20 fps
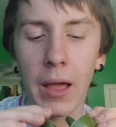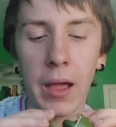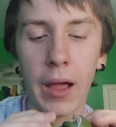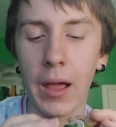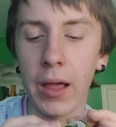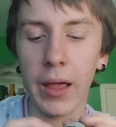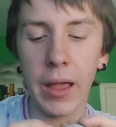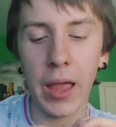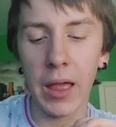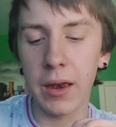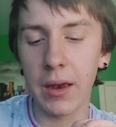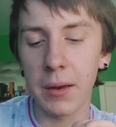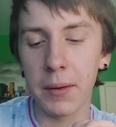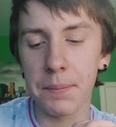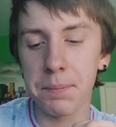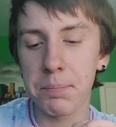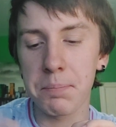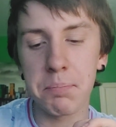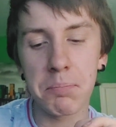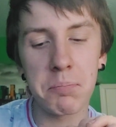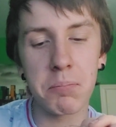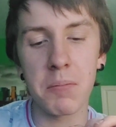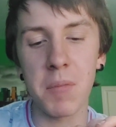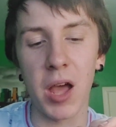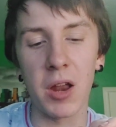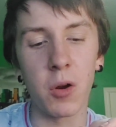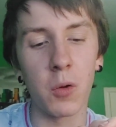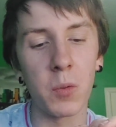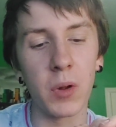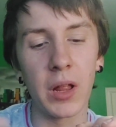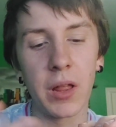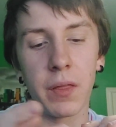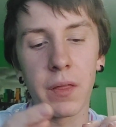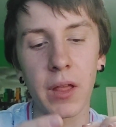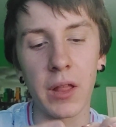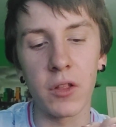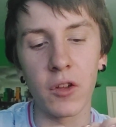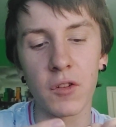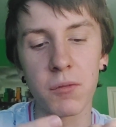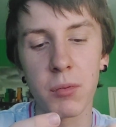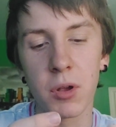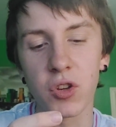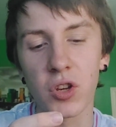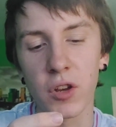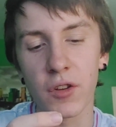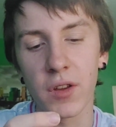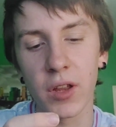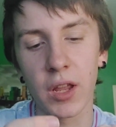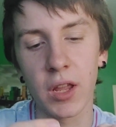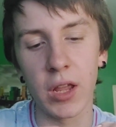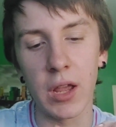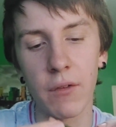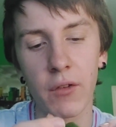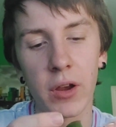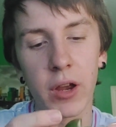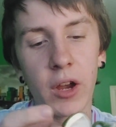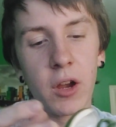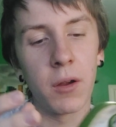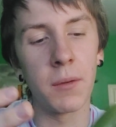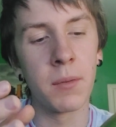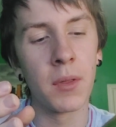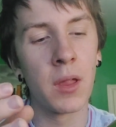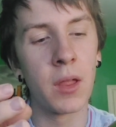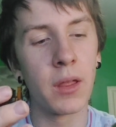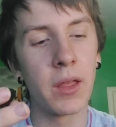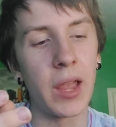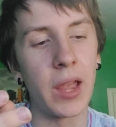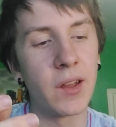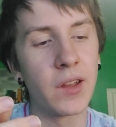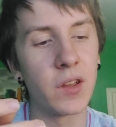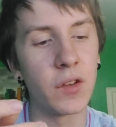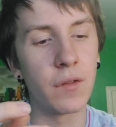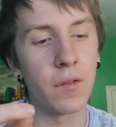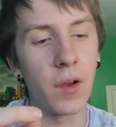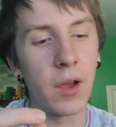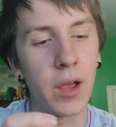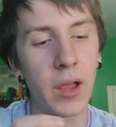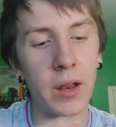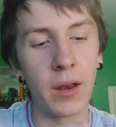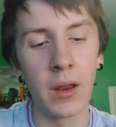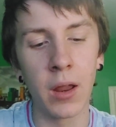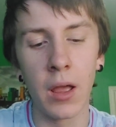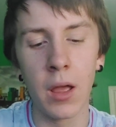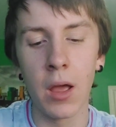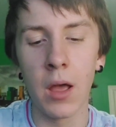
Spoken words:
Again, I don't really think there's much else I can cover here. Case is fine.